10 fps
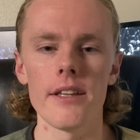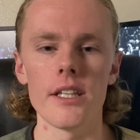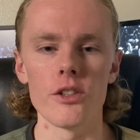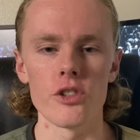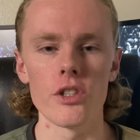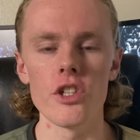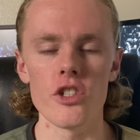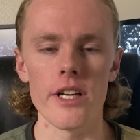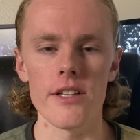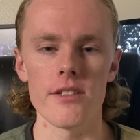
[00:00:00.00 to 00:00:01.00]
then there's a good
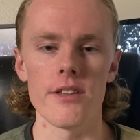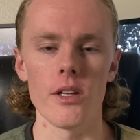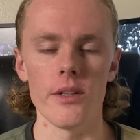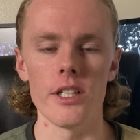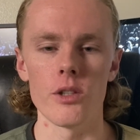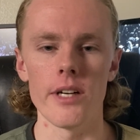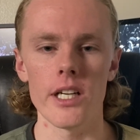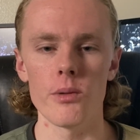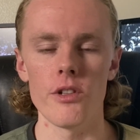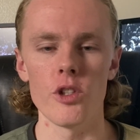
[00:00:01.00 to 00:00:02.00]
chance that they'll
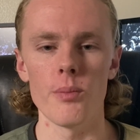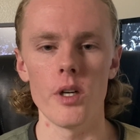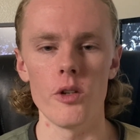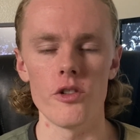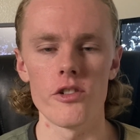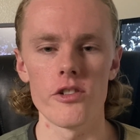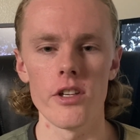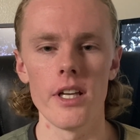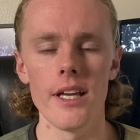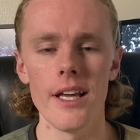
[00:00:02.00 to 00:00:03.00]
interact with your posts
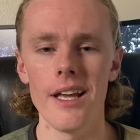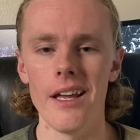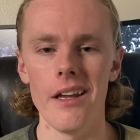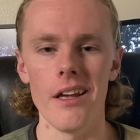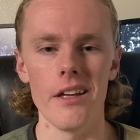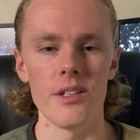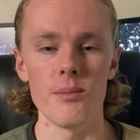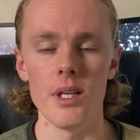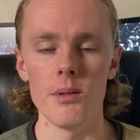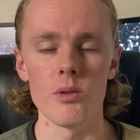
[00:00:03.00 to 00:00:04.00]
and
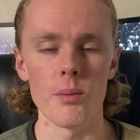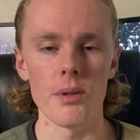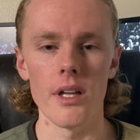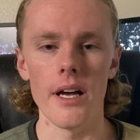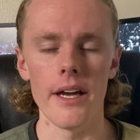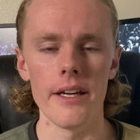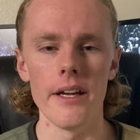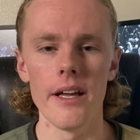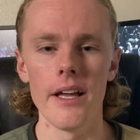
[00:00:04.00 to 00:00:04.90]
maybe reply